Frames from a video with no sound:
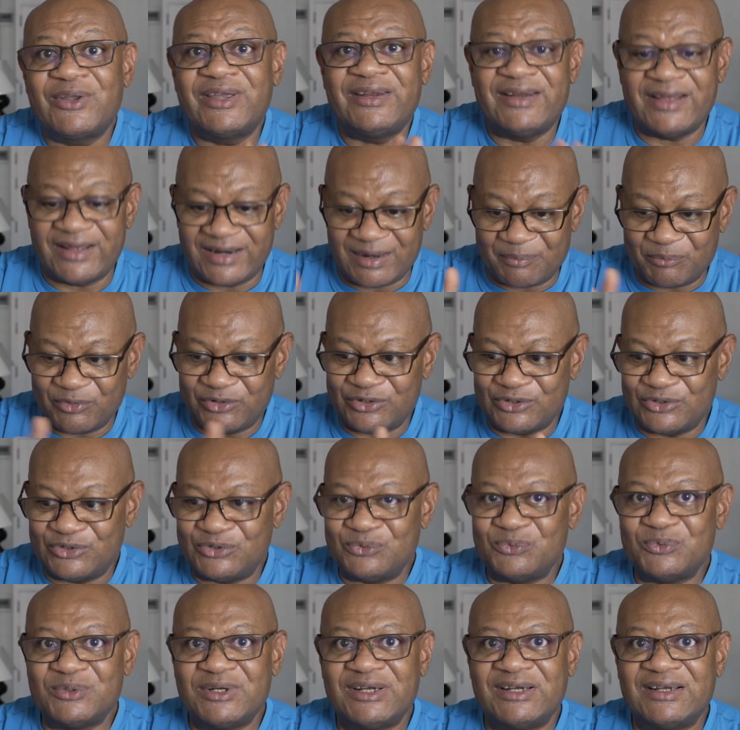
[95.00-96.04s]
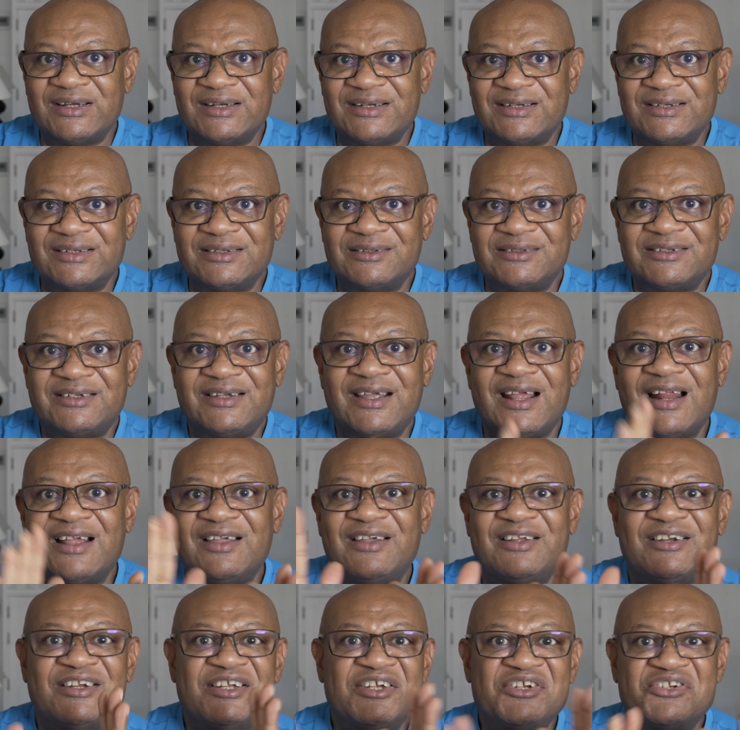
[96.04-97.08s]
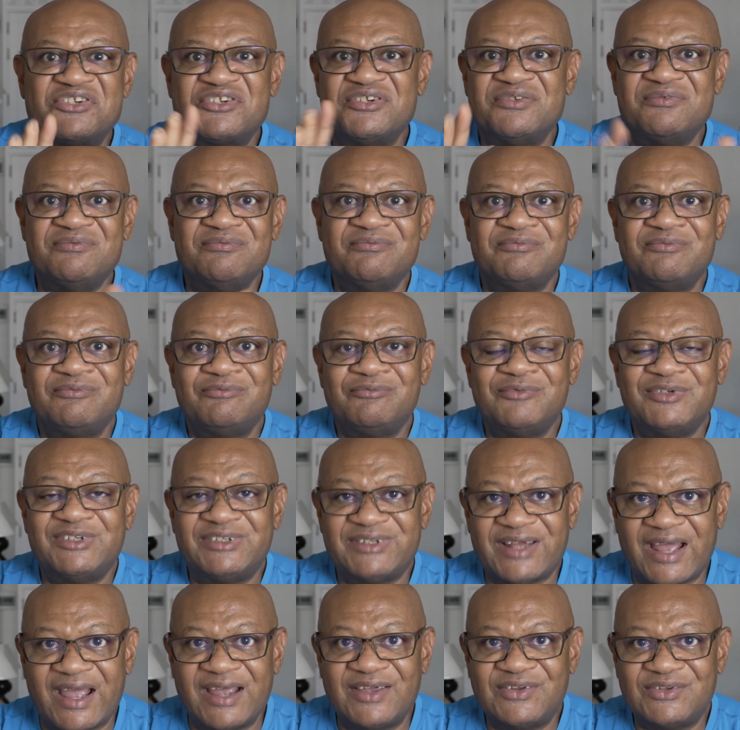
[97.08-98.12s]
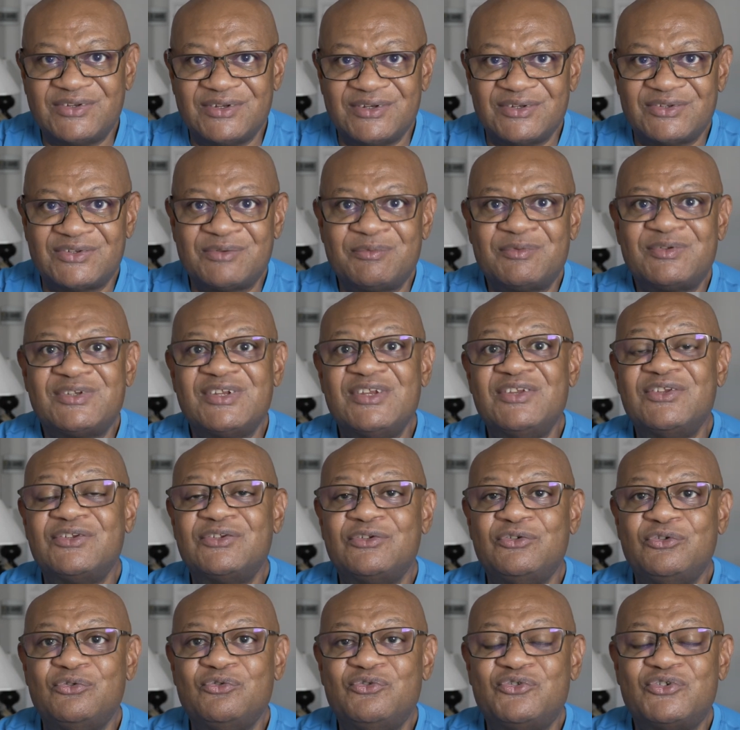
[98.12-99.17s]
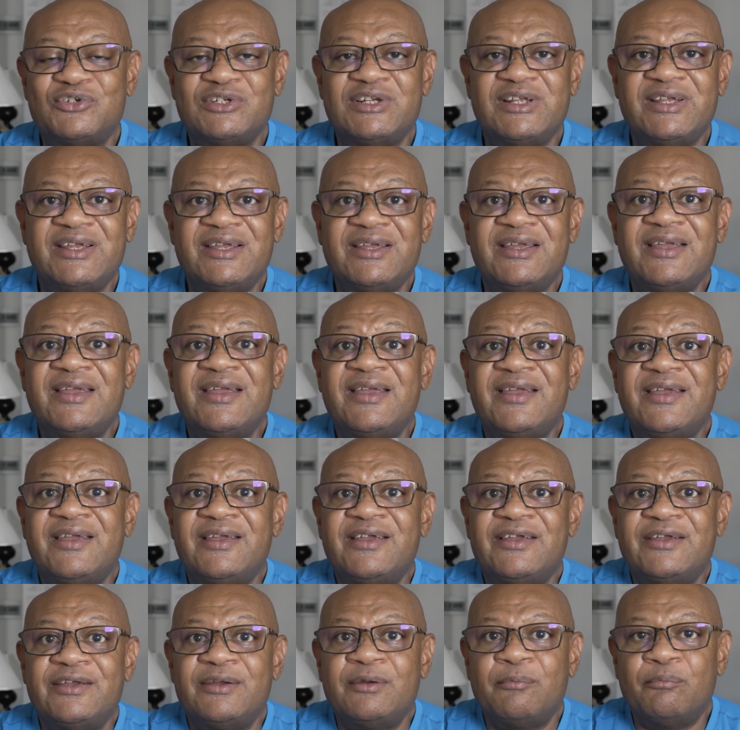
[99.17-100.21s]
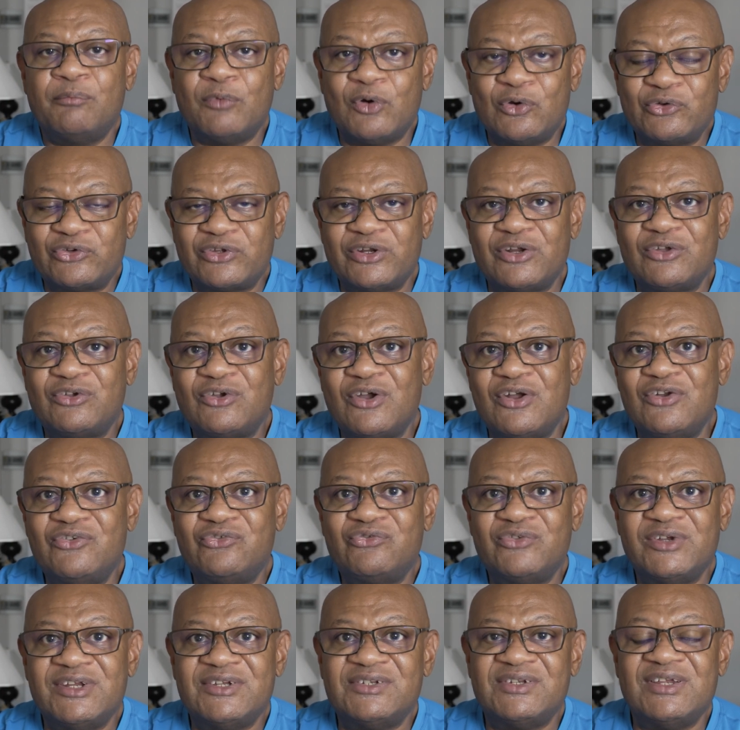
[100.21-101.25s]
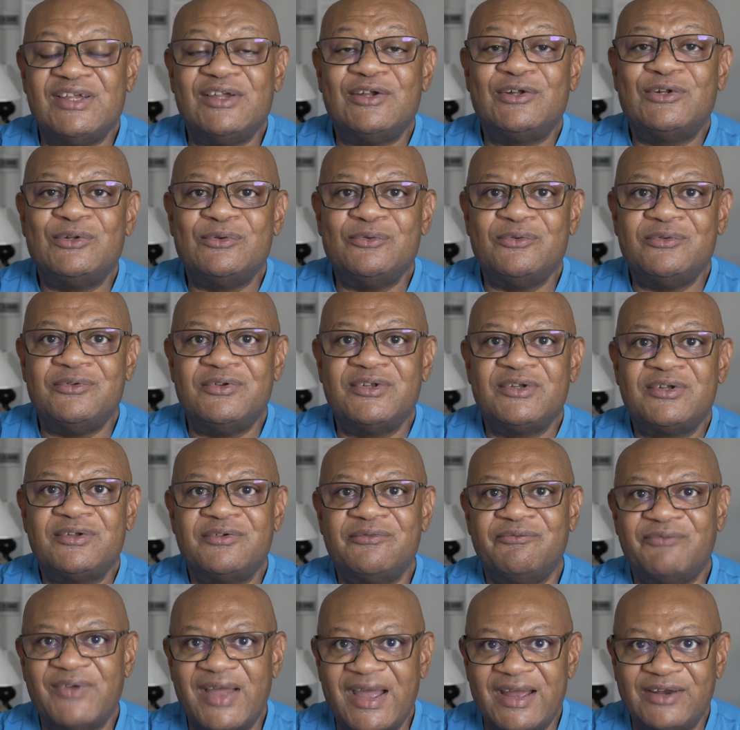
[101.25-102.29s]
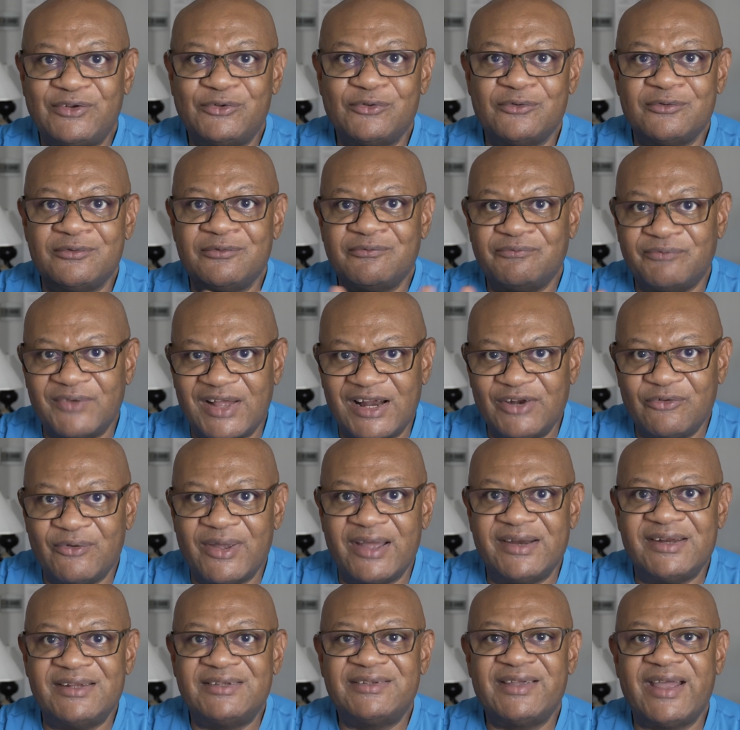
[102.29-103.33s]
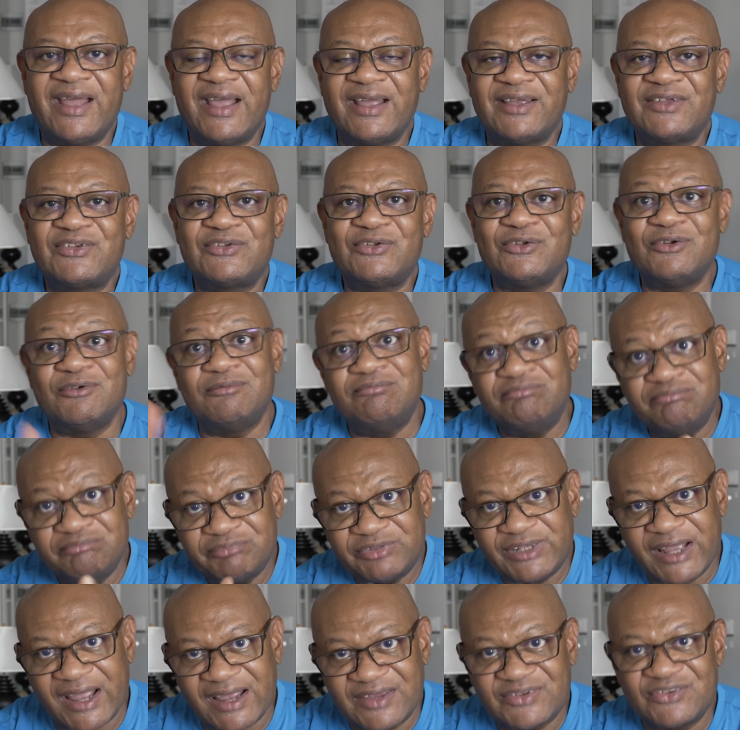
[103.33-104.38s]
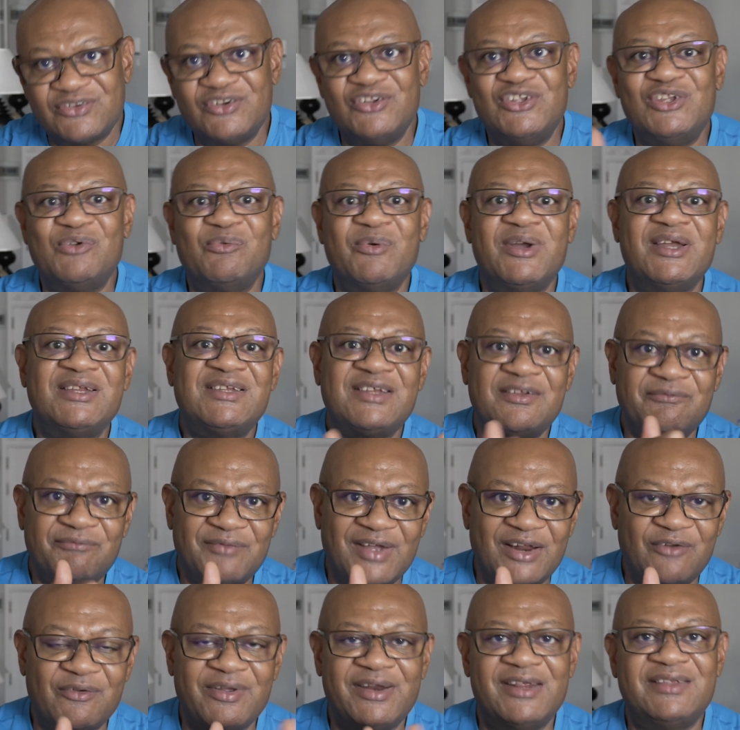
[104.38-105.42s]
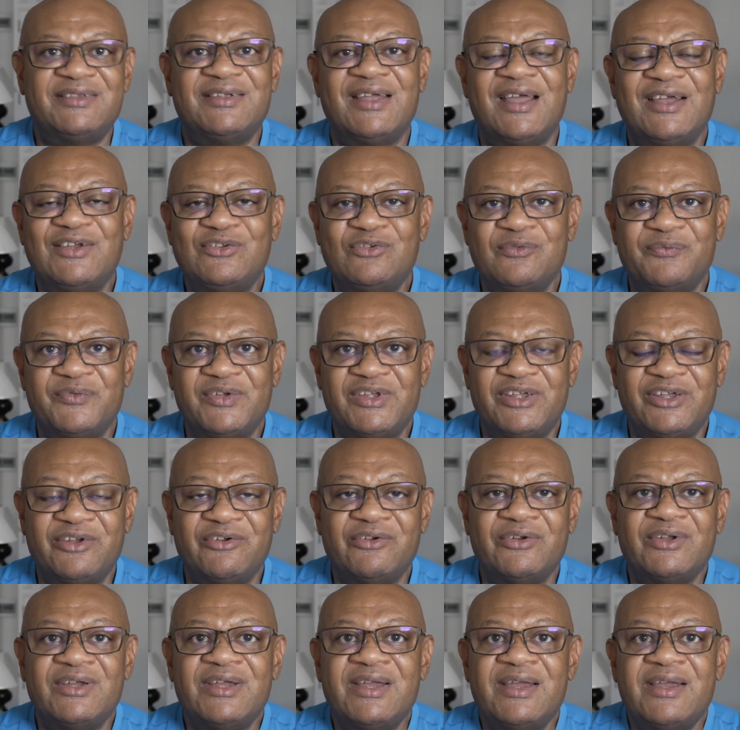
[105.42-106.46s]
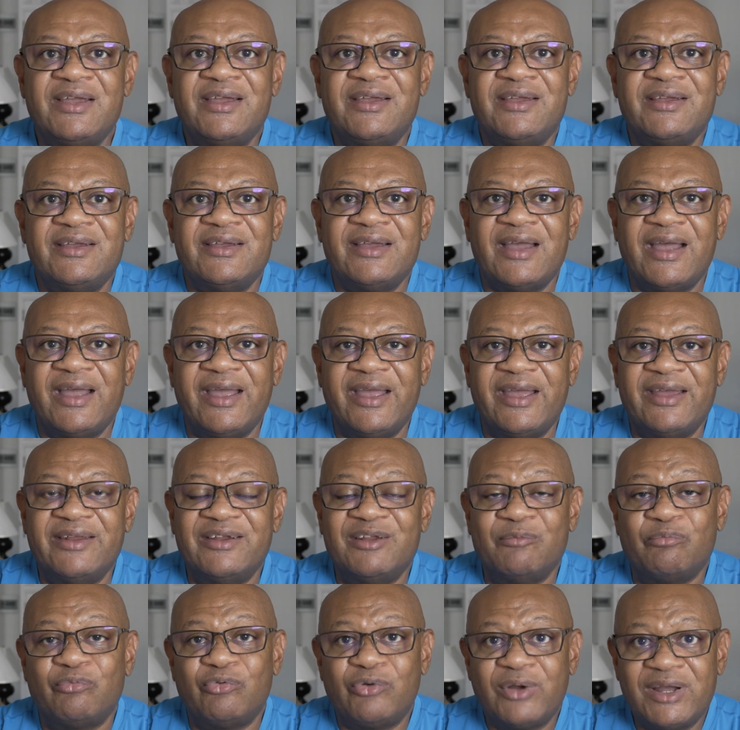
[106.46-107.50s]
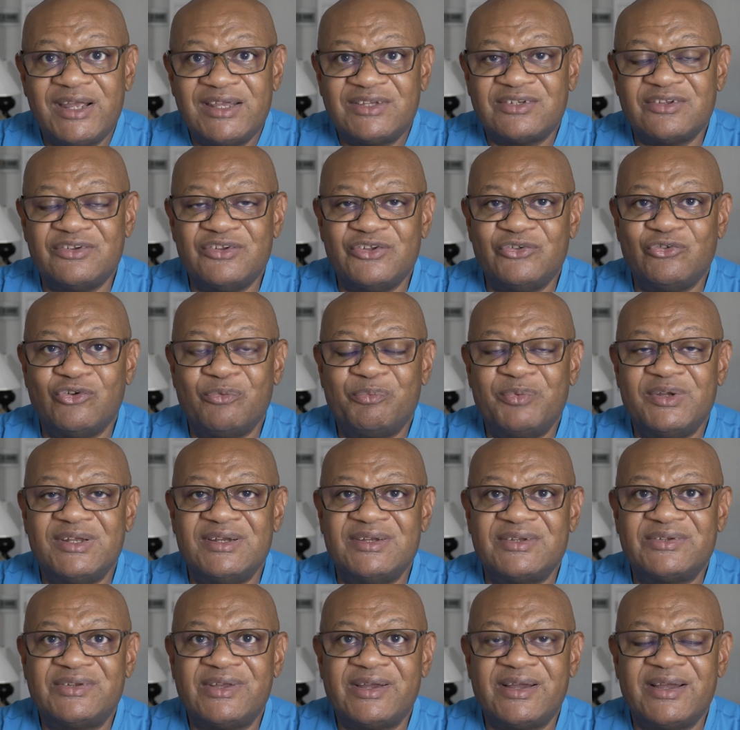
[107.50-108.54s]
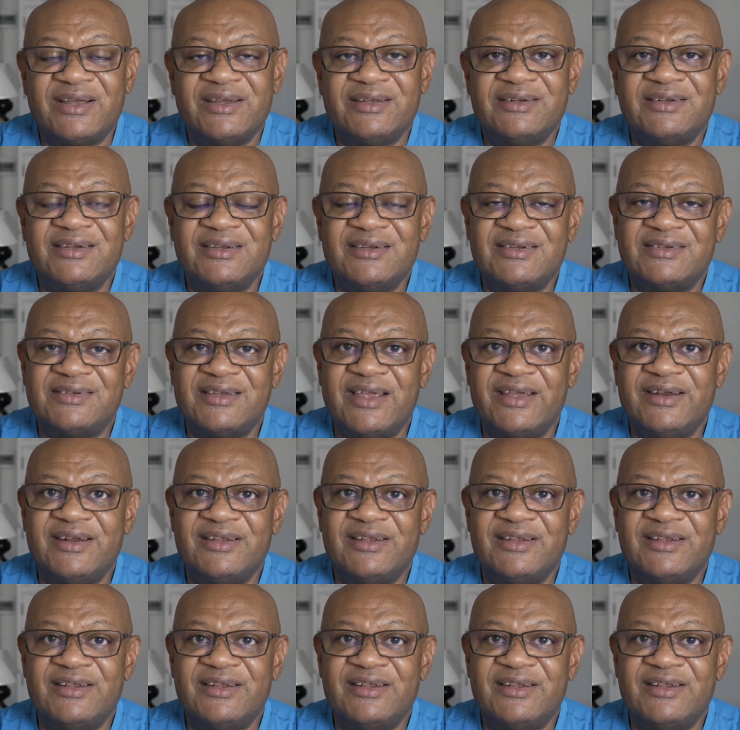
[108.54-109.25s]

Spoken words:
at that. I'm going to do a calculation with taxes, since usually most of the countries include VAT or value-added tax. So tax in the US and value-added tax over here. And the price on the European side is saying